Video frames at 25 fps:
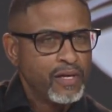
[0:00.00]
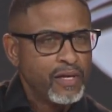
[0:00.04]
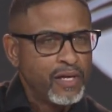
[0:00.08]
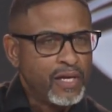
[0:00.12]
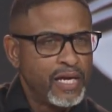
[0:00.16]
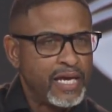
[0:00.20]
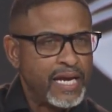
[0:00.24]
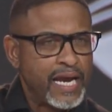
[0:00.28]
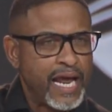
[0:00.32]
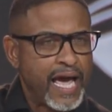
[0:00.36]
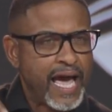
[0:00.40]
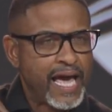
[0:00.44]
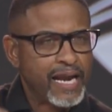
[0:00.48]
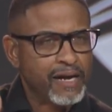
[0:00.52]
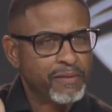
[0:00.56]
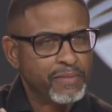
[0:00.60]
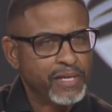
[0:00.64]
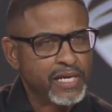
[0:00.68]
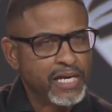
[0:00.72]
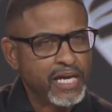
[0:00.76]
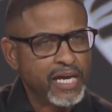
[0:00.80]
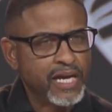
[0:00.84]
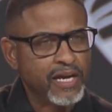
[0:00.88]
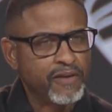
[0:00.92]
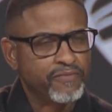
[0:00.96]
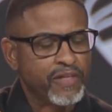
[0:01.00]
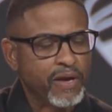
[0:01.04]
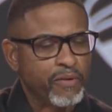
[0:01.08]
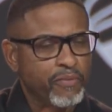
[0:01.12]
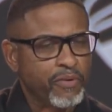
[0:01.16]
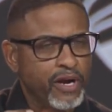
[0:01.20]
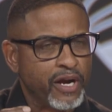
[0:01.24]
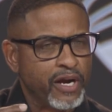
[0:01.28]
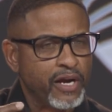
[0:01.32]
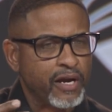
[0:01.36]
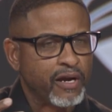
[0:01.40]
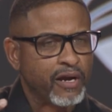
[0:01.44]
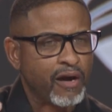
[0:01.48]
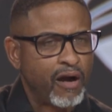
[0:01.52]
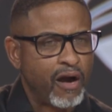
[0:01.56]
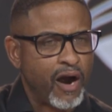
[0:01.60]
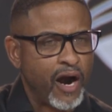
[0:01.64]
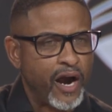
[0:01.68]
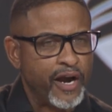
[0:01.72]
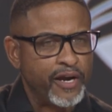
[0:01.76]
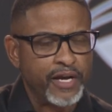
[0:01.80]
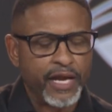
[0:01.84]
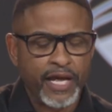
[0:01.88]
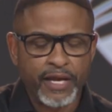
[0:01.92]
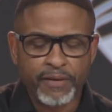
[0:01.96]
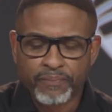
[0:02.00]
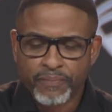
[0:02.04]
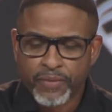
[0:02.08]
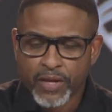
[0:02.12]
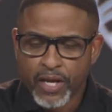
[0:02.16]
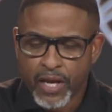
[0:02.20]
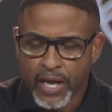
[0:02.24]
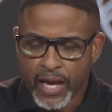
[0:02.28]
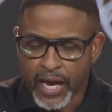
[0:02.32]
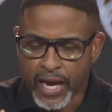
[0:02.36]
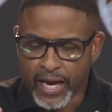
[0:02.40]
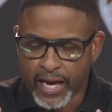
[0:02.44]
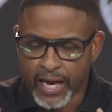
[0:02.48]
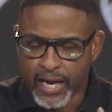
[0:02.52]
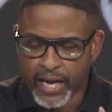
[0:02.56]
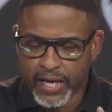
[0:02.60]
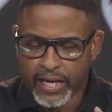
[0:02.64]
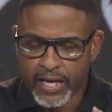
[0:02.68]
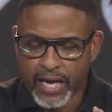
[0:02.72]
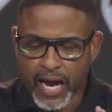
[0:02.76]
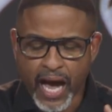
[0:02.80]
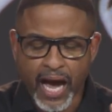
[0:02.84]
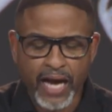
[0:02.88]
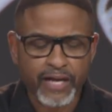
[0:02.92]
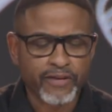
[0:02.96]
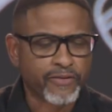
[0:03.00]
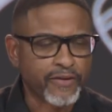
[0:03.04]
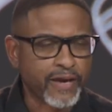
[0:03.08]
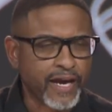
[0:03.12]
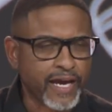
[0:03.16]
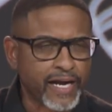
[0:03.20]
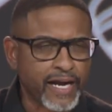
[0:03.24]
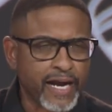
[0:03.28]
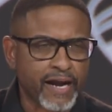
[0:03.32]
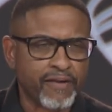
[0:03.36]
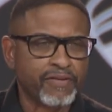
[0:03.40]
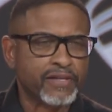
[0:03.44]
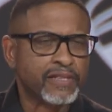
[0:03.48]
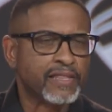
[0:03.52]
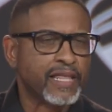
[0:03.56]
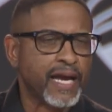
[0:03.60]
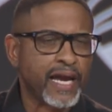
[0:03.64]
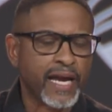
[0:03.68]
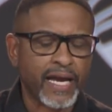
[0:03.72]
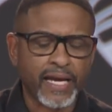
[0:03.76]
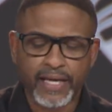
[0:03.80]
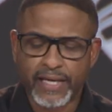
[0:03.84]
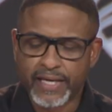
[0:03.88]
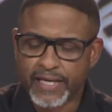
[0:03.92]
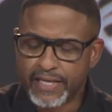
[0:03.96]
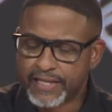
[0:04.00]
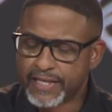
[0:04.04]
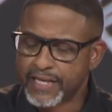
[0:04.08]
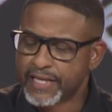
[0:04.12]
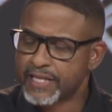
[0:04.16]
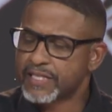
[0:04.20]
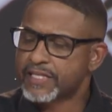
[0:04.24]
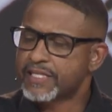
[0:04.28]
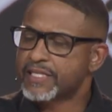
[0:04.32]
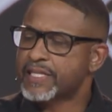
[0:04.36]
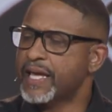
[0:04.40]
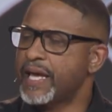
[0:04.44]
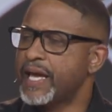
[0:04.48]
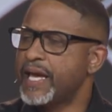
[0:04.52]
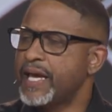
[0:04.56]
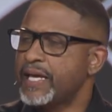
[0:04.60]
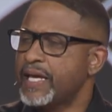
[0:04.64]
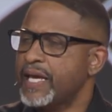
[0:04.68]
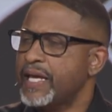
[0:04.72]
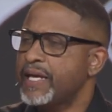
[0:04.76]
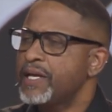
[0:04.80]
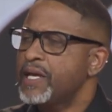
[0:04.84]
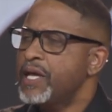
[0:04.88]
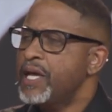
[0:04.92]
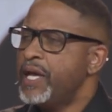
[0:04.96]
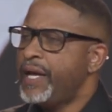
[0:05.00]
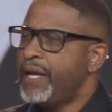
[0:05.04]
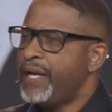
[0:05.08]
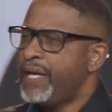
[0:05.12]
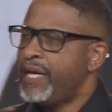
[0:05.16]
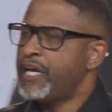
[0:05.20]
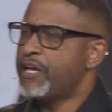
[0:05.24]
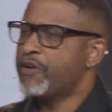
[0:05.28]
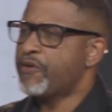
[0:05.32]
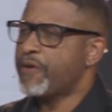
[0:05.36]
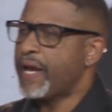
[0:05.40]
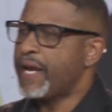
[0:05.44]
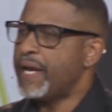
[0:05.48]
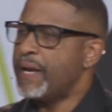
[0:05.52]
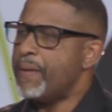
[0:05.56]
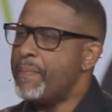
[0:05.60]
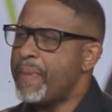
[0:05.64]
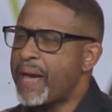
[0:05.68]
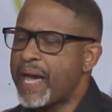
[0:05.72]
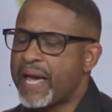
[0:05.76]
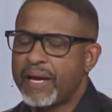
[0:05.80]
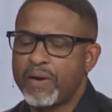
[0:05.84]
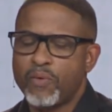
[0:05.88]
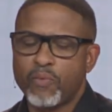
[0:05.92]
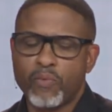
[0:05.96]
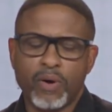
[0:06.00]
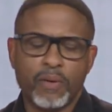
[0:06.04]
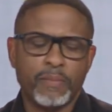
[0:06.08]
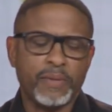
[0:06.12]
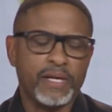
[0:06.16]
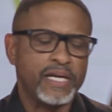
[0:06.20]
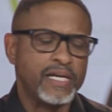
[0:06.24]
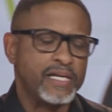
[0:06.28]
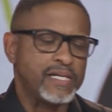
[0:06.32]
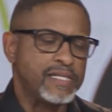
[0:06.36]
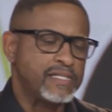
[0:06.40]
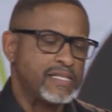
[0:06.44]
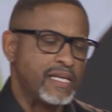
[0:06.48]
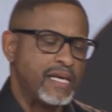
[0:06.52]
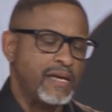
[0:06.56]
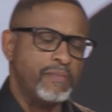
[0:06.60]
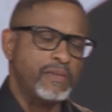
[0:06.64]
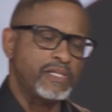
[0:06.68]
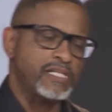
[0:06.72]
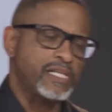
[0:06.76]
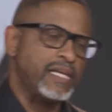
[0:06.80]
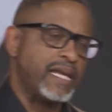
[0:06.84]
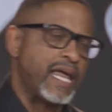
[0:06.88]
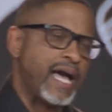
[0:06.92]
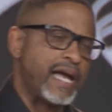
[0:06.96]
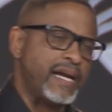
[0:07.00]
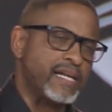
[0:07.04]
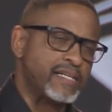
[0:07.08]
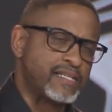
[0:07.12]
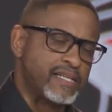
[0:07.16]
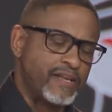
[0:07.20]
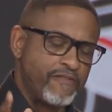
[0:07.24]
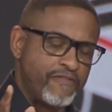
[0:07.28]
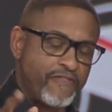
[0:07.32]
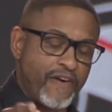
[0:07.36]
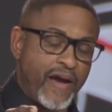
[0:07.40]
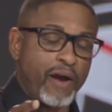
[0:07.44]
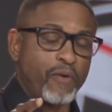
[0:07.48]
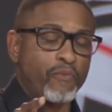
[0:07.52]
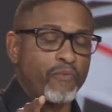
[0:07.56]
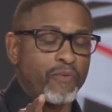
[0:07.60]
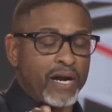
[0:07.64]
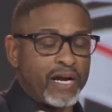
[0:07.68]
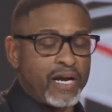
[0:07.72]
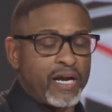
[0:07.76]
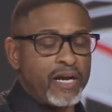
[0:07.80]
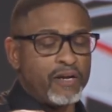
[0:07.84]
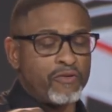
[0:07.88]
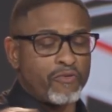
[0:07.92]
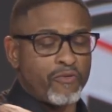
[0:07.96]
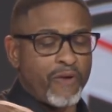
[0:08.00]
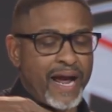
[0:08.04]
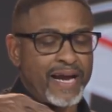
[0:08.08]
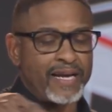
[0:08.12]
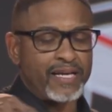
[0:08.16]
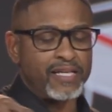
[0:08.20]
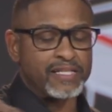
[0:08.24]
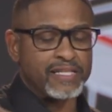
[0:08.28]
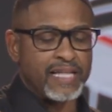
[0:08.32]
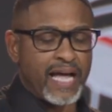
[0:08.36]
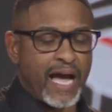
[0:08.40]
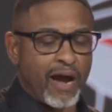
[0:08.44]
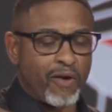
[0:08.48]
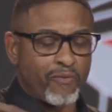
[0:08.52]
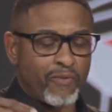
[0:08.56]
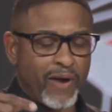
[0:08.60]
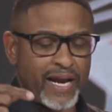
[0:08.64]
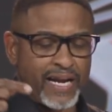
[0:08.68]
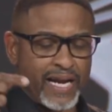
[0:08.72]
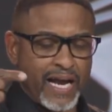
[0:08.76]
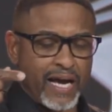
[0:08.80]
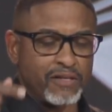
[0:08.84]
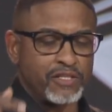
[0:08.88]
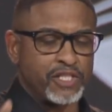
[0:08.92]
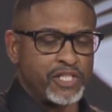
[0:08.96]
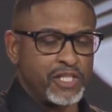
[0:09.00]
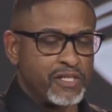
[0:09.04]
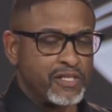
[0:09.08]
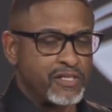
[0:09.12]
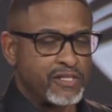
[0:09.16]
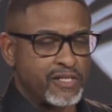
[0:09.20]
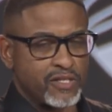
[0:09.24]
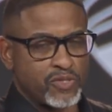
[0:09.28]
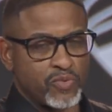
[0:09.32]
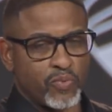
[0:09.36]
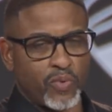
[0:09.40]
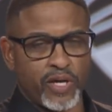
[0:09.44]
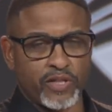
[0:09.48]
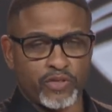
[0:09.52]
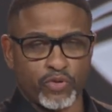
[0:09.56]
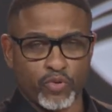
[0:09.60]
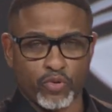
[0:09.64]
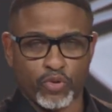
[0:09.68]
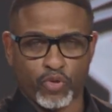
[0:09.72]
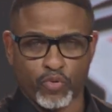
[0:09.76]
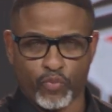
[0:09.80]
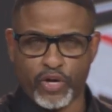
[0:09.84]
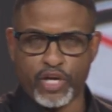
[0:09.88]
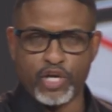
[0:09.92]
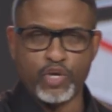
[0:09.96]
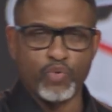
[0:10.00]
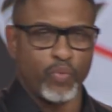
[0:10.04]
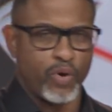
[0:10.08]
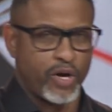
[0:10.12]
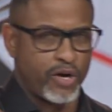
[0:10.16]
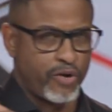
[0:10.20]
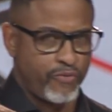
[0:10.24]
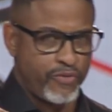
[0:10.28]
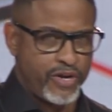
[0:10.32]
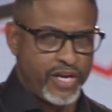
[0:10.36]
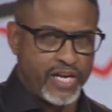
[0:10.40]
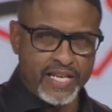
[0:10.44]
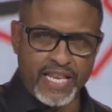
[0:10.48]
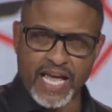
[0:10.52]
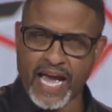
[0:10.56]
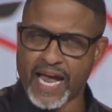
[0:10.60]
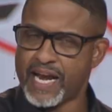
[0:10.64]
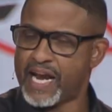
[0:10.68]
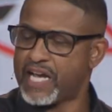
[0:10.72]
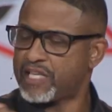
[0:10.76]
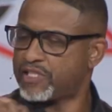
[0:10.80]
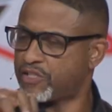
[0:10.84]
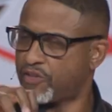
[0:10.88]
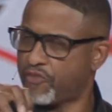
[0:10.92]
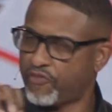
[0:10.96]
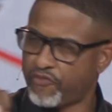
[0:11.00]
And Adam and Eve, they were in the garden, and, and, and God created everything, and He did His thing, and he created man and woman in his image and likeness. In fact, right here, write this down. Write down Genesis 1 through 3. You want to read that? That's your